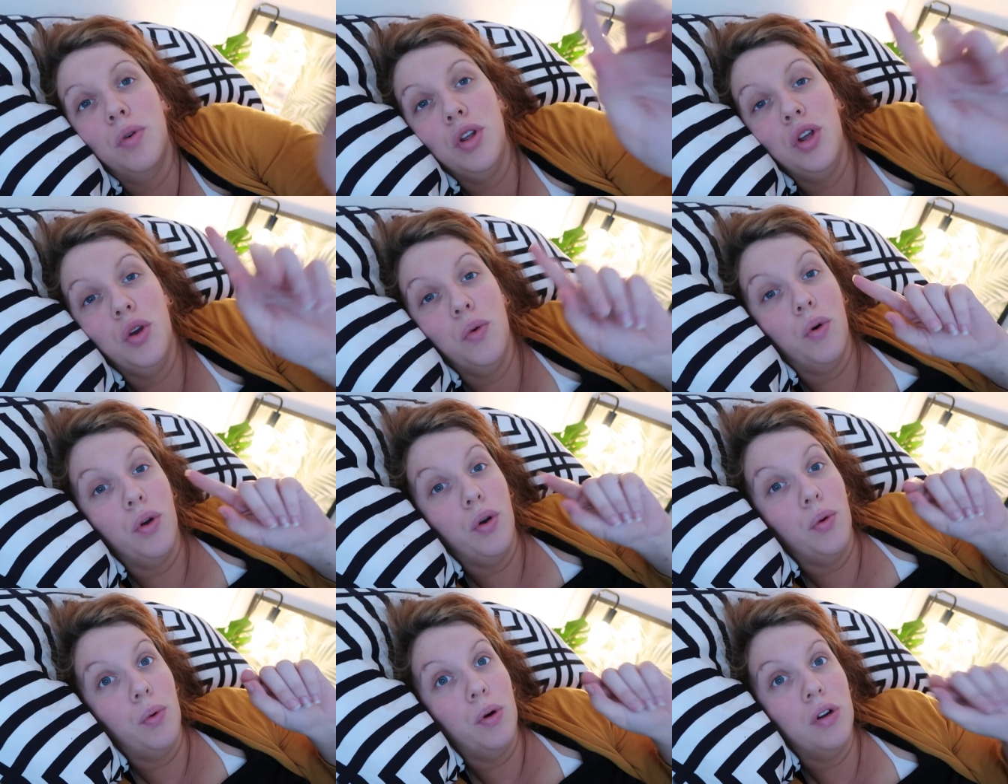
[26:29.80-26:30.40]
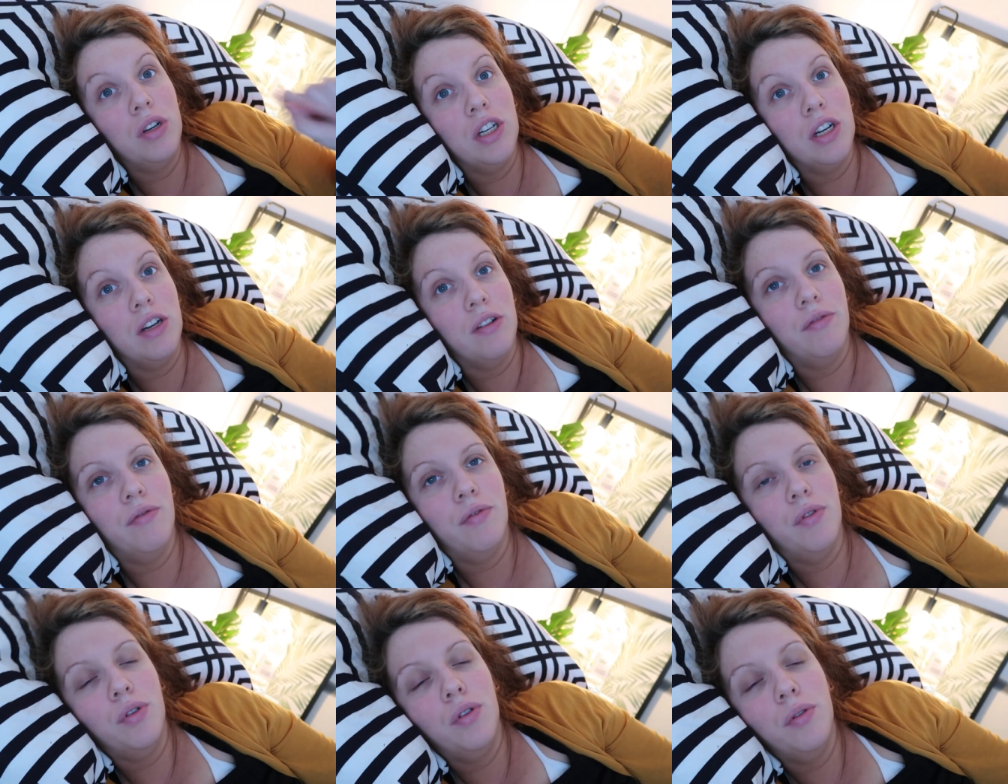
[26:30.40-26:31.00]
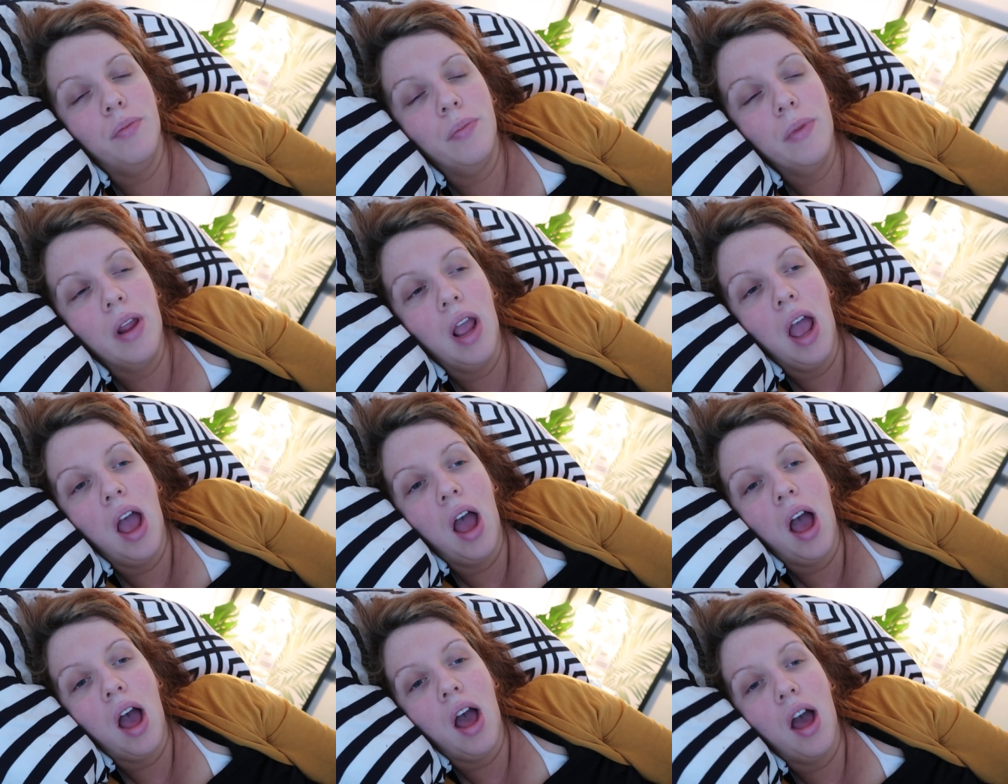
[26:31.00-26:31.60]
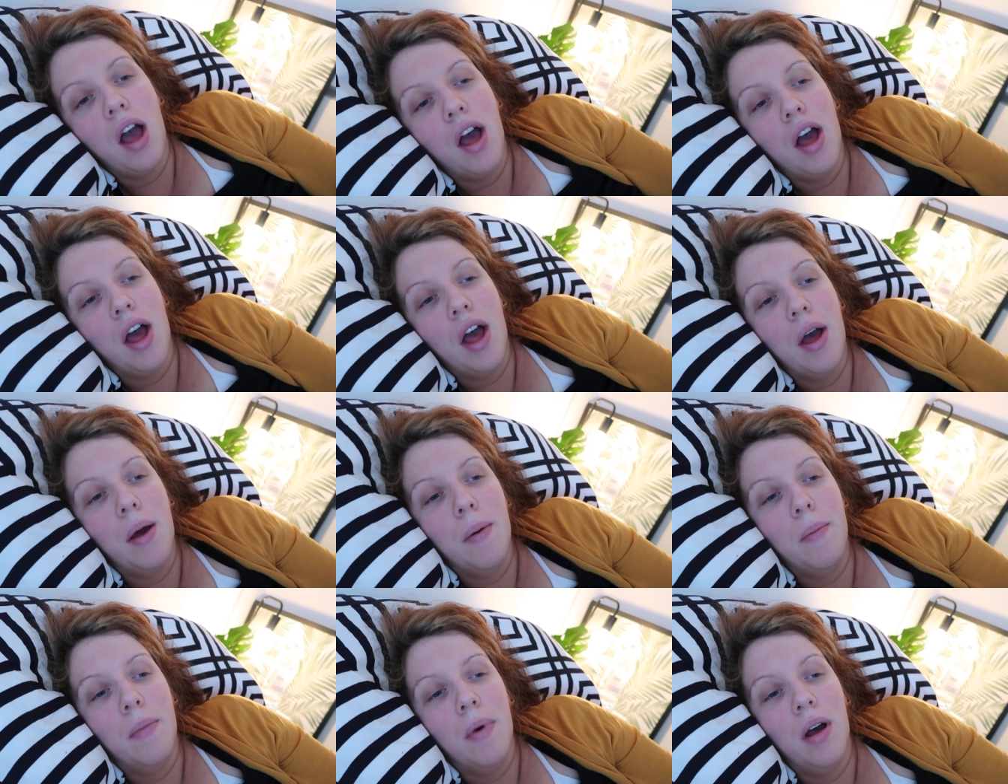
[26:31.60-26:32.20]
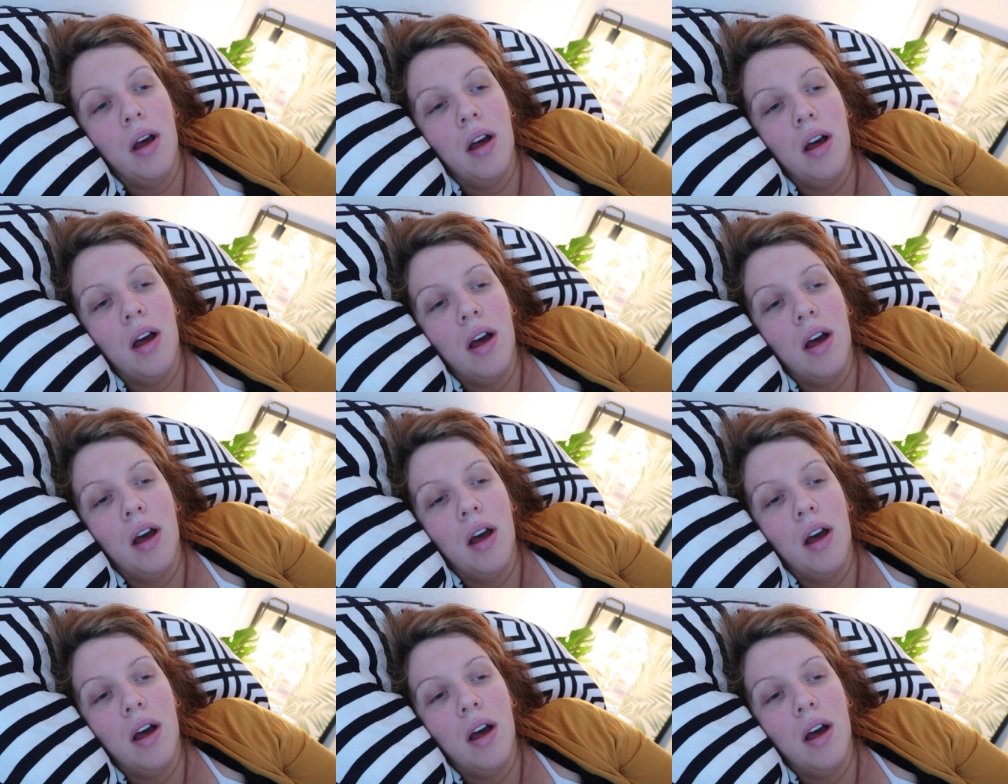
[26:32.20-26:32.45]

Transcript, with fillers: what you want to watch out for. Um,